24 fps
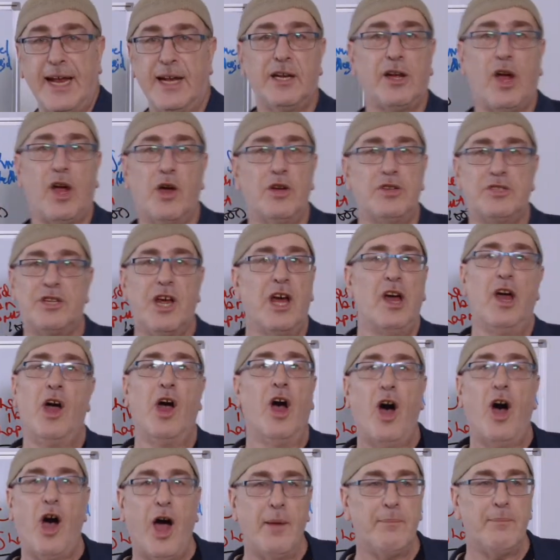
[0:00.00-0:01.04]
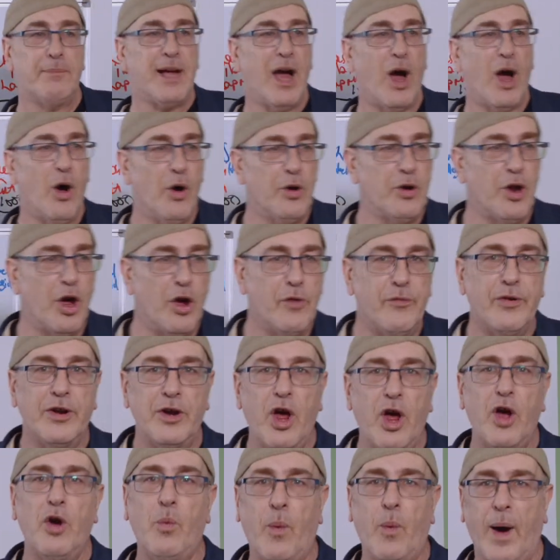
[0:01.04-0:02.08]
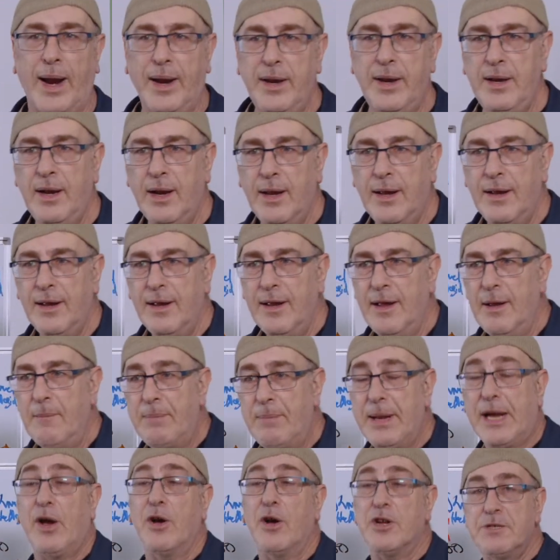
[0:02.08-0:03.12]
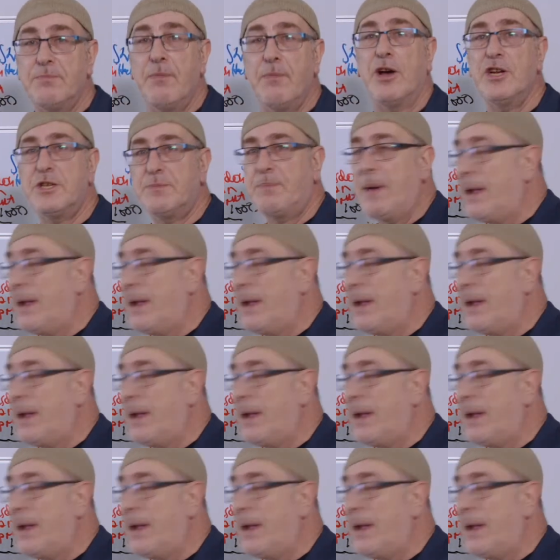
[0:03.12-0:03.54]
and goes, I'm Gaon over no one, because most